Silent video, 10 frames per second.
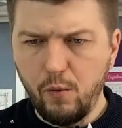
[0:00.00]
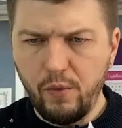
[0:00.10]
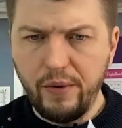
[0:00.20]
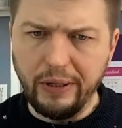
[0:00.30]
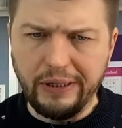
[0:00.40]

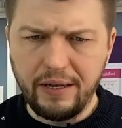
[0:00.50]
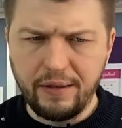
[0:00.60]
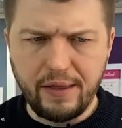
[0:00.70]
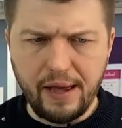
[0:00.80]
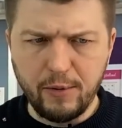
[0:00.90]
We will
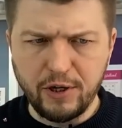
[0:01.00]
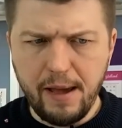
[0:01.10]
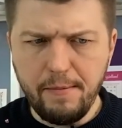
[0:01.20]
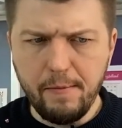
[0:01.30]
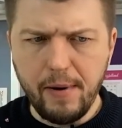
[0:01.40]
need
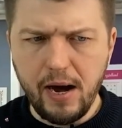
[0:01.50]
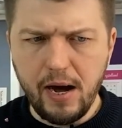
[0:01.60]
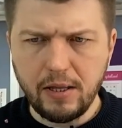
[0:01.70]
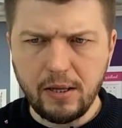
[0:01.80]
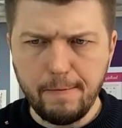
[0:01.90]
thermotape,
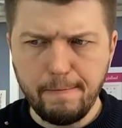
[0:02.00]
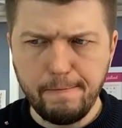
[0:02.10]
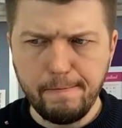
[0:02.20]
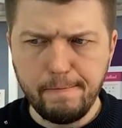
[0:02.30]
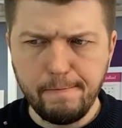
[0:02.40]
but
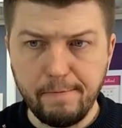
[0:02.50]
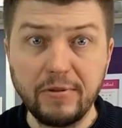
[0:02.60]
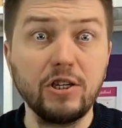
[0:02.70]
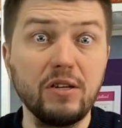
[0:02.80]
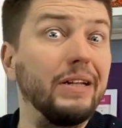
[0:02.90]

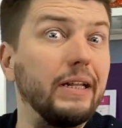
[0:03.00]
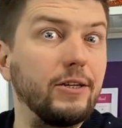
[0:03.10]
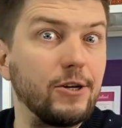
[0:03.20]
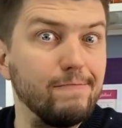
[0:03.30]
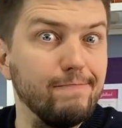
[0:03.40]
just a bit
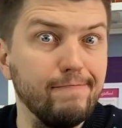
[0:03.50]
later.